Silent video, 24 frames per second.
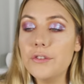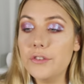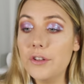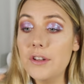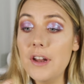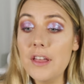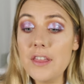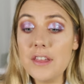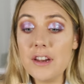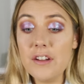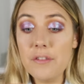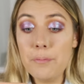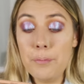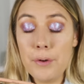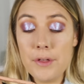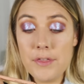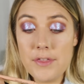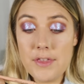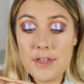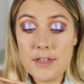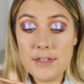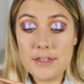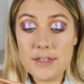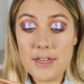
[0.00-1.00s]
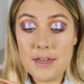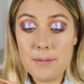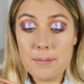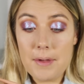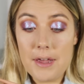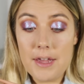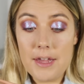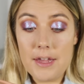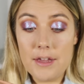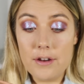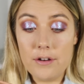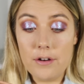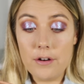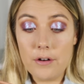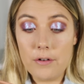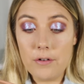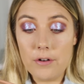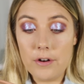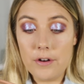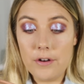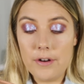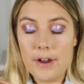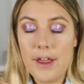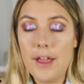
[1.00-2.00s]
So now that I've put this in my inner
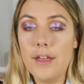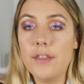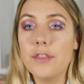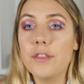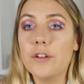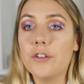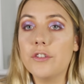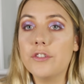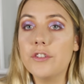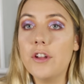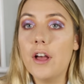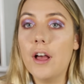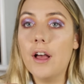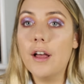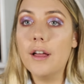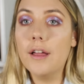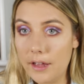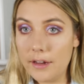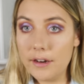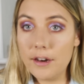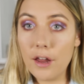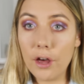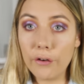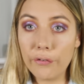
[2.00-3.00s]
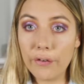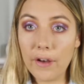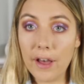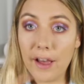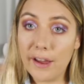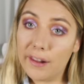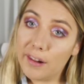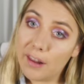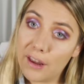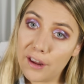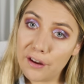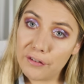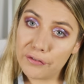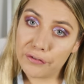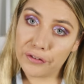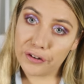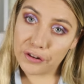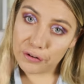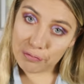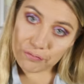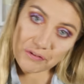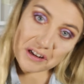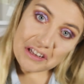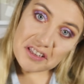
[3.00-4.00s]
corner and there's not enough highlight for
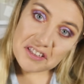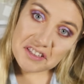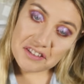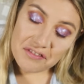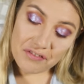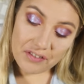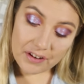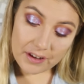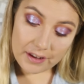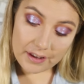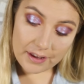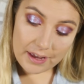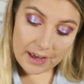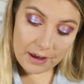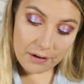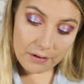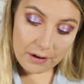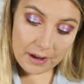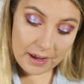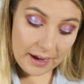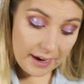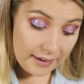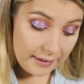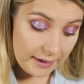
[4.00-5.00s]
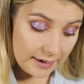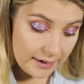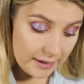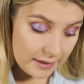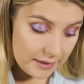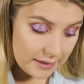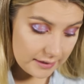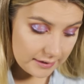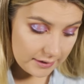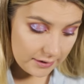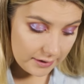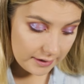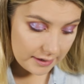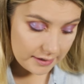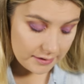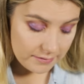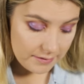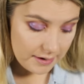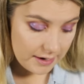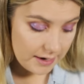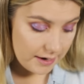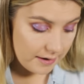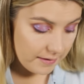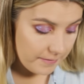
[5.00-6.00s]
the rest of uh, how highlighted this look is
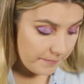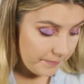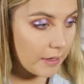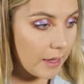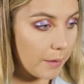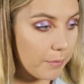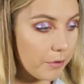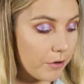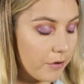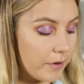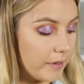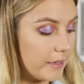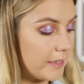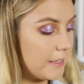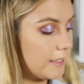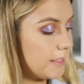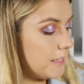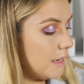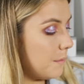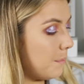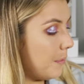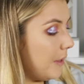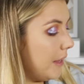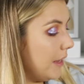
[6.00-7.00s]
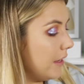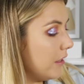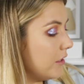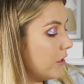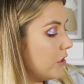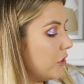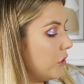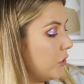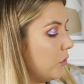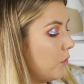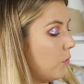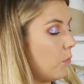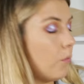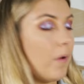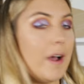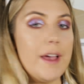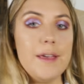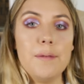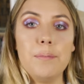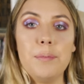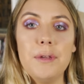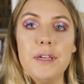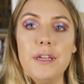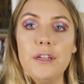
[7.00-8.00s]
right now, I'm going to dip into
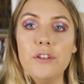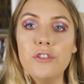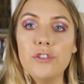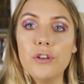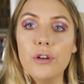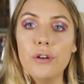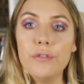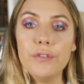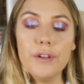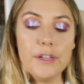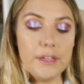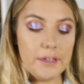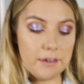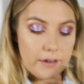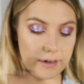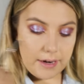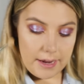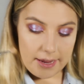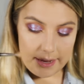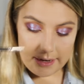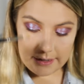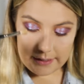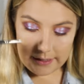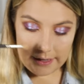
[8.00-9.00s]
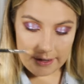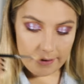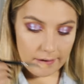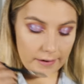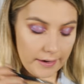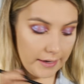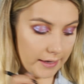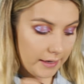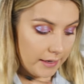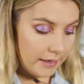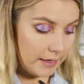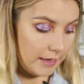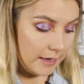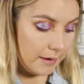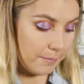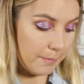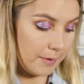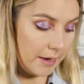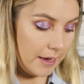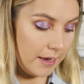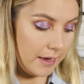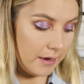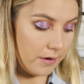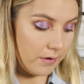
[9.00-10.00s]
white peach over here and carry it in
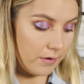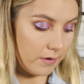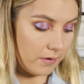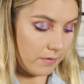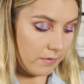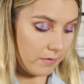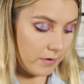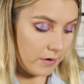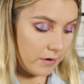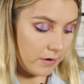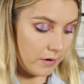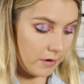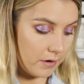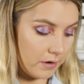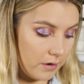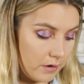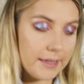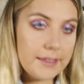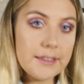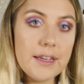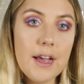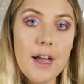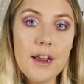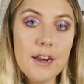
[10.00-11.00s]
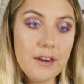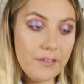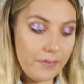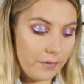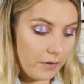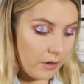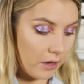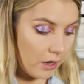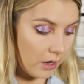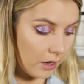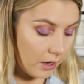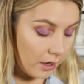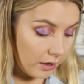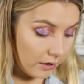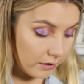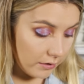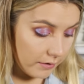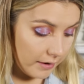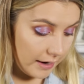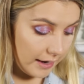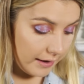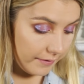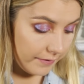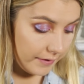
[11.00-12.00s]
my inner corner. It's kind of
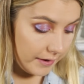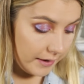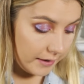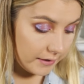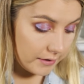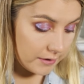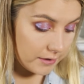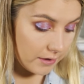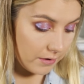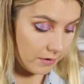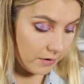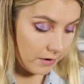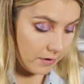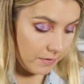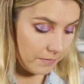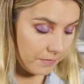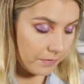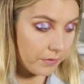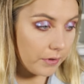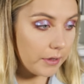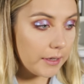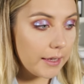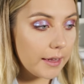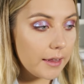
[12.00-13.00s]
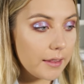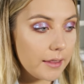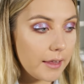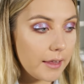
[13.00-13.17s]
holographic, so hopefully